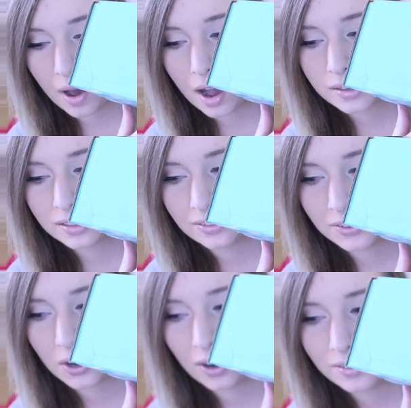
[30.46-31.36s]
box is
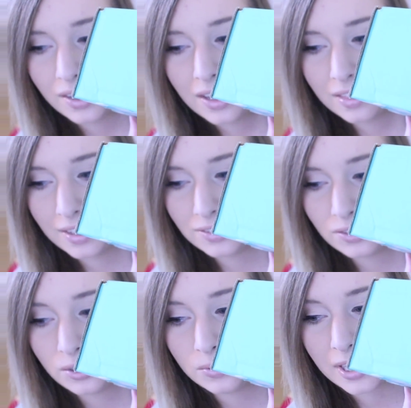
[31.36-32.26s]
called the
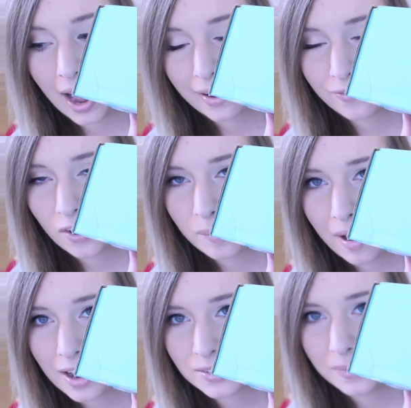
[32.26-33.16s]
To Die For
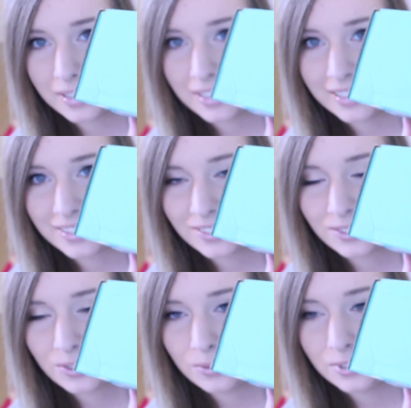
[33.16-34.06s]
box, but it's
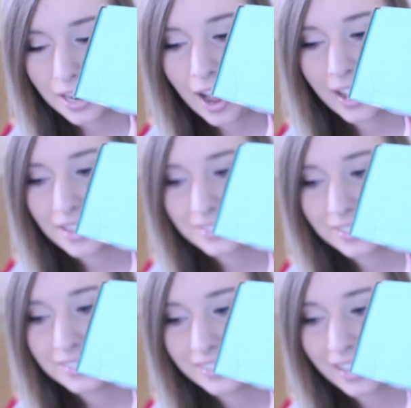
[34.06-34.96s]
to die as
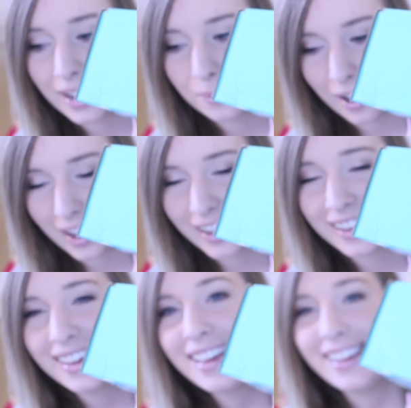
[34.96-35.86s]
in
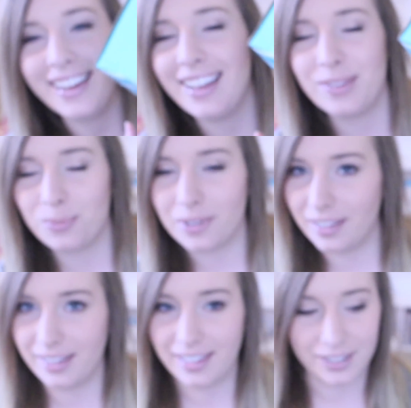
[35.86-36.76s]
DIY. It's
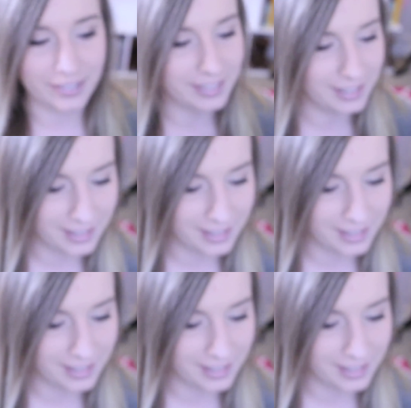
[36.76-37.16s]
really cute.